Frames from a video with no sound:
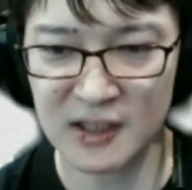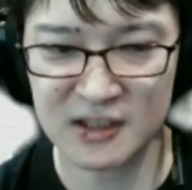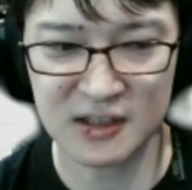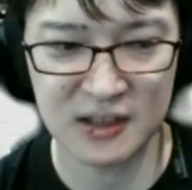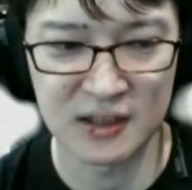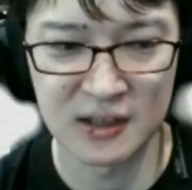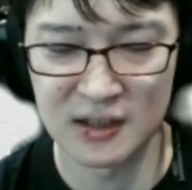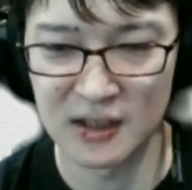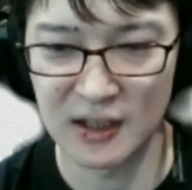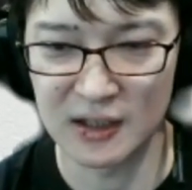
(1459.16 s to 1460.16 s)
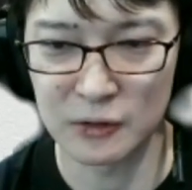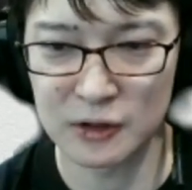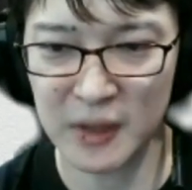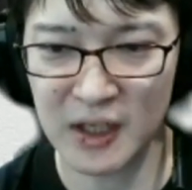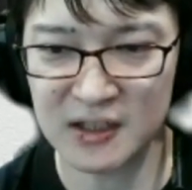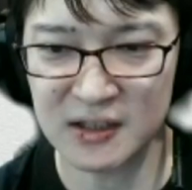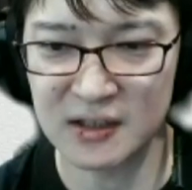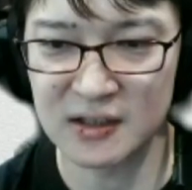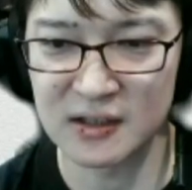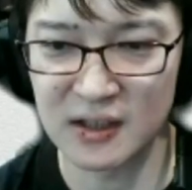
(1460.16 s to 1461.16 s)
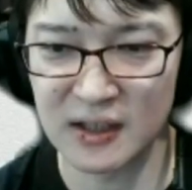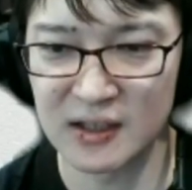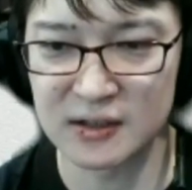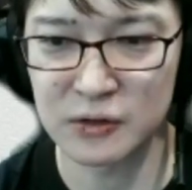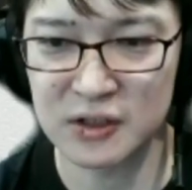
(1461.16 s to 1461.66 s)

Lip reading: However, at that time, for